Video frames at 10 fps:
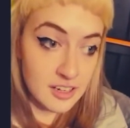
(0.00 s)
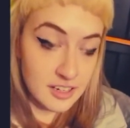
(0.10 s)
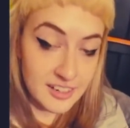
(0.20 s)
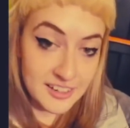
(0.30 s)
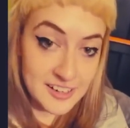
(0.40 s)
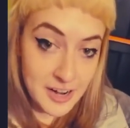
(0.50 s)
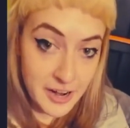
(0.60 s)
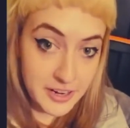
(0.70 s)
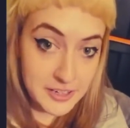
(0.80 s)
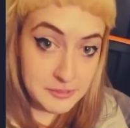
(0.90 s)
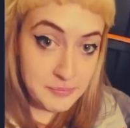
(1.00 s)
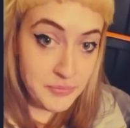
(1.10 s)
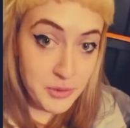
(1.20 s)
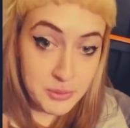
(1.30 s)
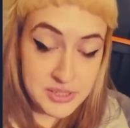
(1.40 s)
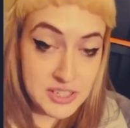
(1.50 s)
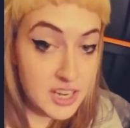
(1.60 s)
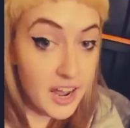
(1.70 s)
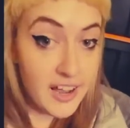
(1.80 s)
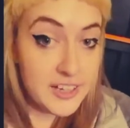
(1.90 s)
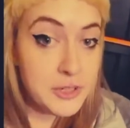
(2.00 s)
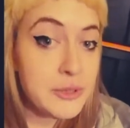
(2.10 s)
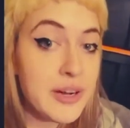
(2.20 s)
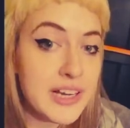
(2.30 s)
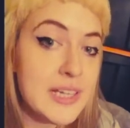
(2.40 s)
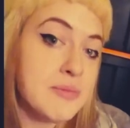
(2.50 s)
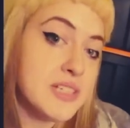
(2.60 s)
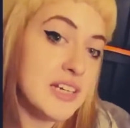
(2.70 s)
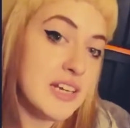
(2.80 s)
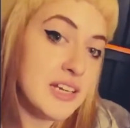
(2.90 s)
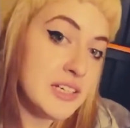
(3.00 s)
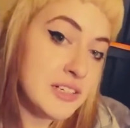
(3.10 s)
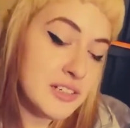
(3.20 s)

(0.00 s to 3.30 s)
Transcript: Again, I was not who I am today.